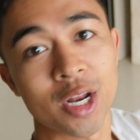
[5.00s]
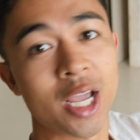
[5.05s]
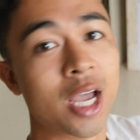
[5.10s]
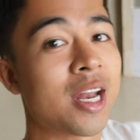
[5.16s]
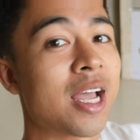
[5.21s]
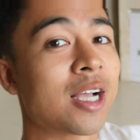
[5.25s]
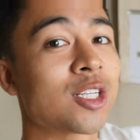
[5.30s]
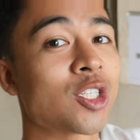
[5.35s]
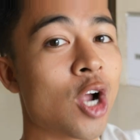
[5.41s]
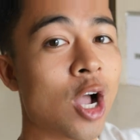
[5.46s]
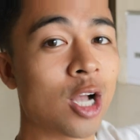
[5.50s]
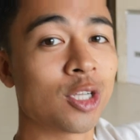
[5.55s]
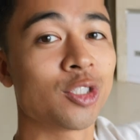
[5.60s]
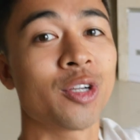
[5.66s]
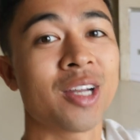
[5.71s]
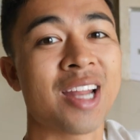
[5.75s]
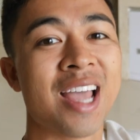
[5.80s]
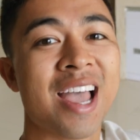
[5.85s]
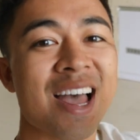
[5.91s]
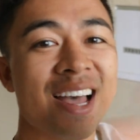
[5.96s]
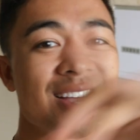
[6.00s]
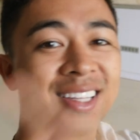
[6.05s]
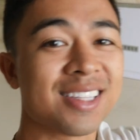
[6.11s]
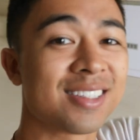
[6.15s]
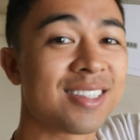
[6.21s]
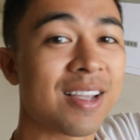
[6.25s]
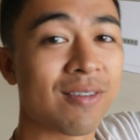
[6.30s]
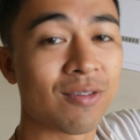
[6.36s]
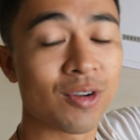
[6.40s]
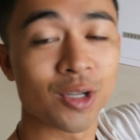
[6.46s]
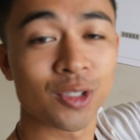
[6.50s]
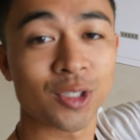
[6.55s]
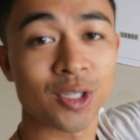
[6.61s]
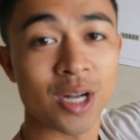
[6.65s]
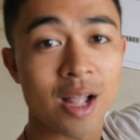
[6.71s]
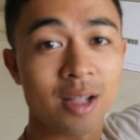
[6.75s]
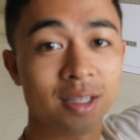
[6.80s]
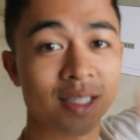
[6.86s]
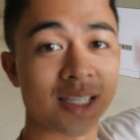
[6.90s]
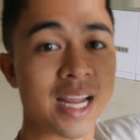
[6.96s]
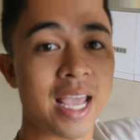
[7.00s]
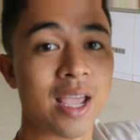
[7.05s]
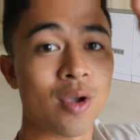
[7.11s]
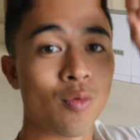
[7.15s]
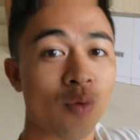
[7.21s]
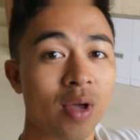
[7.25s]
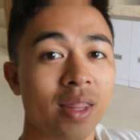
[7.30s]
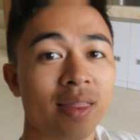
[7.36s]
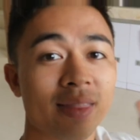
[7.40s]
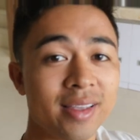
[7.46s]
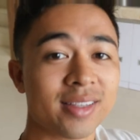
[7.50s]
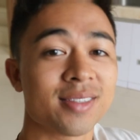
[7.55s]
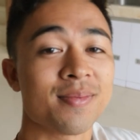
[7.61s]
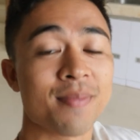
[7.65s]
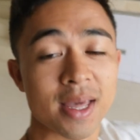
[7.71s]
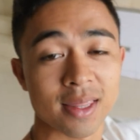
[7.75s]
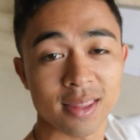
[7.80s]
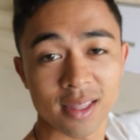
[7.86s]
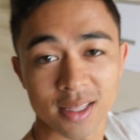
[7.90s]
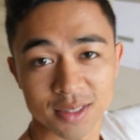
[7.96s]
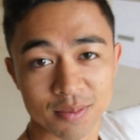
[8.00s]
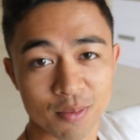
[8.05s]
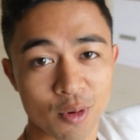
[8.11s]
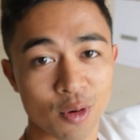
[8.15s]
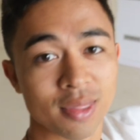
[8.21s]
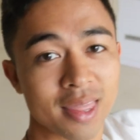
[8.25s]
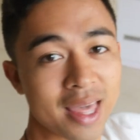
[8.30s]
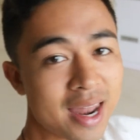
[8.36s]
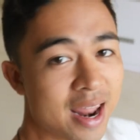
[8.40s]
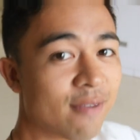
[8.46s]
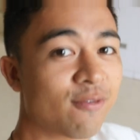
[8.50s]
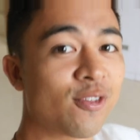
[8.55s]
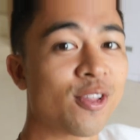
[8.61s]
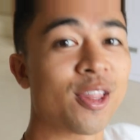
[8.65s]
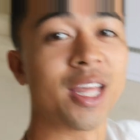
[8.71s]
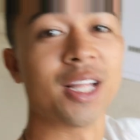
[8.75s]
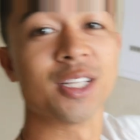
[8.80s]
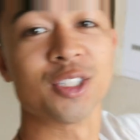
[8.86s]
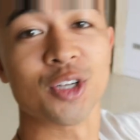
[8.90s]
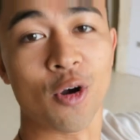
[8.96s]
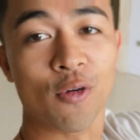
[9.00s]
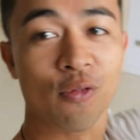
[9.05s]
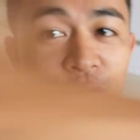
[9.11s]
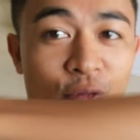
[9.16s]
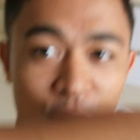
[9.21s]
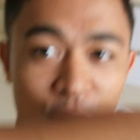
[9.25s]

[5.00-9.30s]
earning an extra one hundred to seven hundred dollars a day with these methods. More of that after the intro.